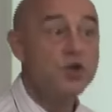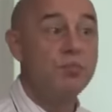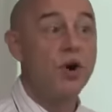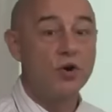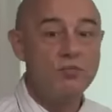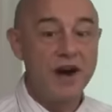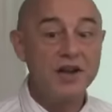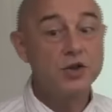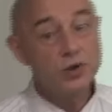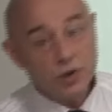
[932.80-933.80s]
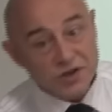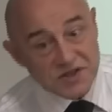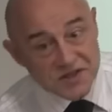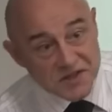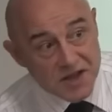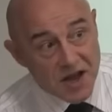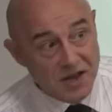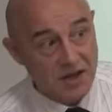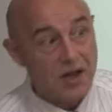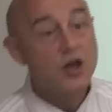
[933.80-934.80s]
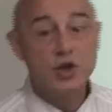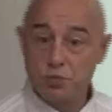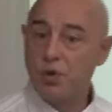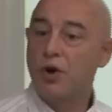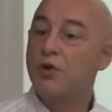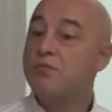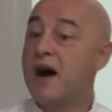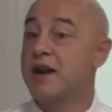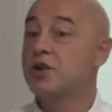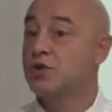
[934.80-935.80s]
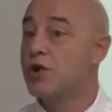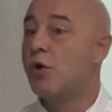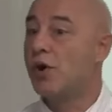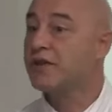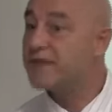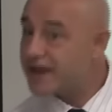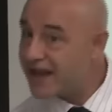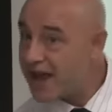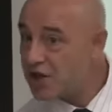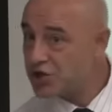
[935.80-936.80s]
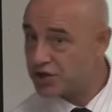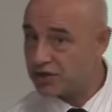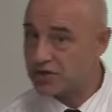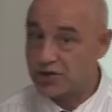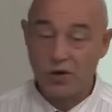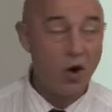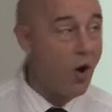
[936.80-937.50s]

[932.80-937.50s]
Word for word: you borrow money to study. You borrow money to go on vacation. So